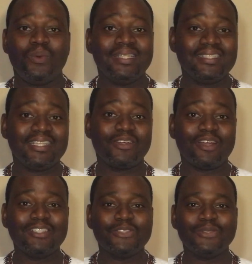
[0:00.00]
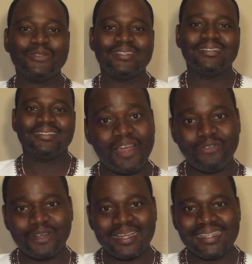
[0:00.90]
Where did he go to?
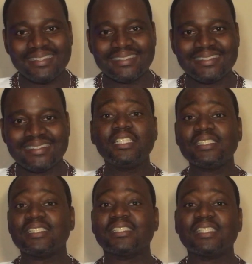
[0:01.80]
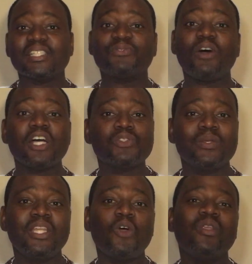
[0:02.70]
Africa. Jesus, as far as
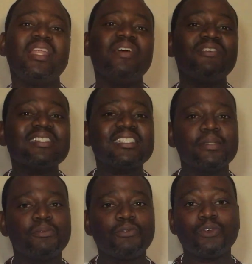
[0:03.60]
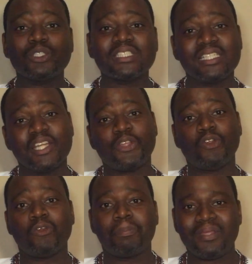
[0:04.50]
we know, never stepped foot in a
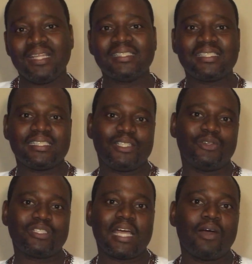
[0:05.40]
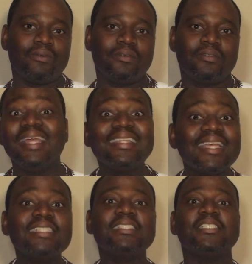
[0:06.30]
European city or town, and
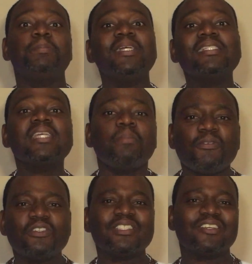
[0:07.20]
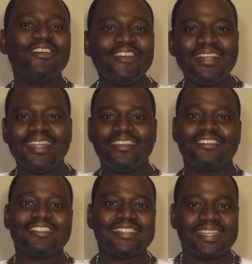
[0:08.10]
yet he spent some of his early
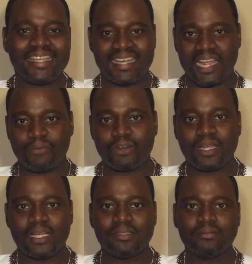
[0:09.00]
years in Africa.